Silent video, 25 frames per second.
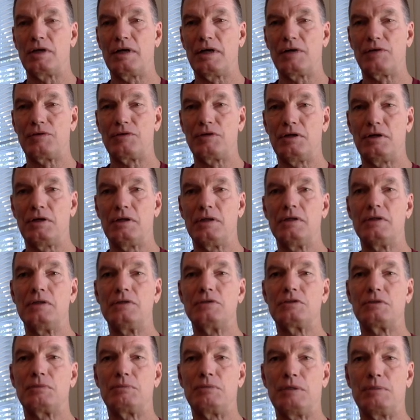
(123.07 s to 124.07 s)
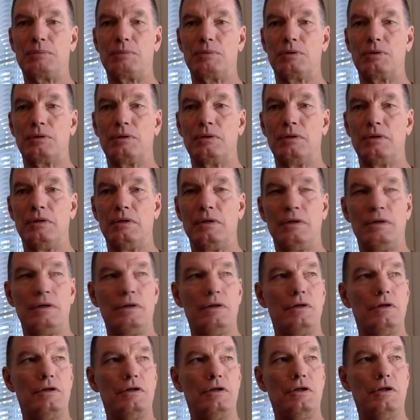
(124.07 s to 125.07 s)
out there to people.
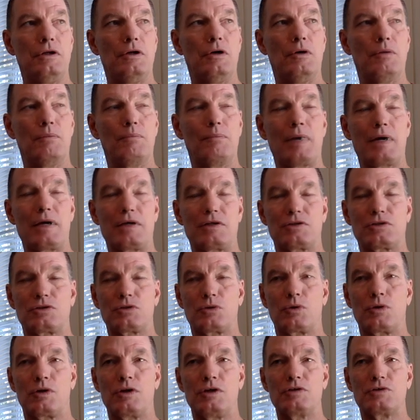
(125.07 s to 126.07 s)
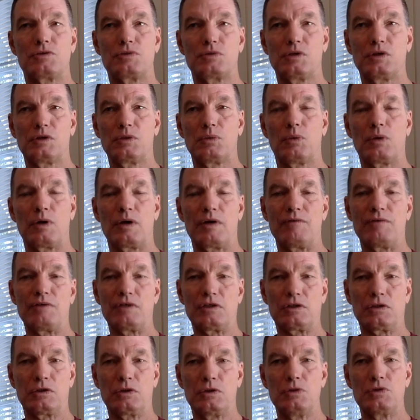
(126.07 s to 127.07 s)
You know, my story is really one of
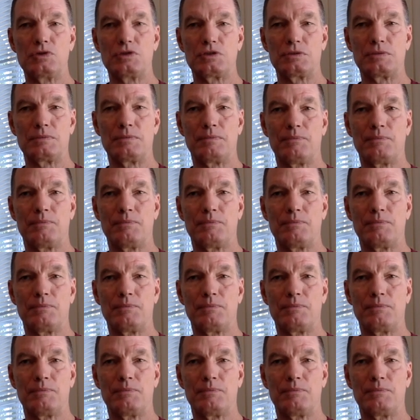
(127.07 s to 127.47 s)
inclusion.